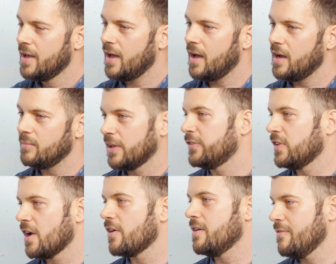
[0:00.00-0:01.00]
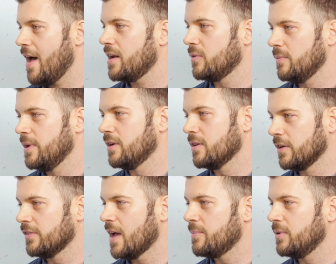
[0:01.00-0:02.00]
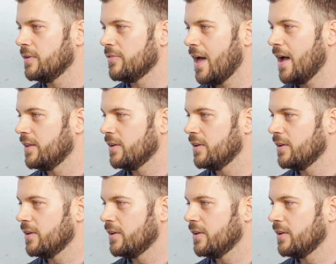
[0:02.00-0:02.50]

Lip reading: Like Sierra Nevada would be a good example of that.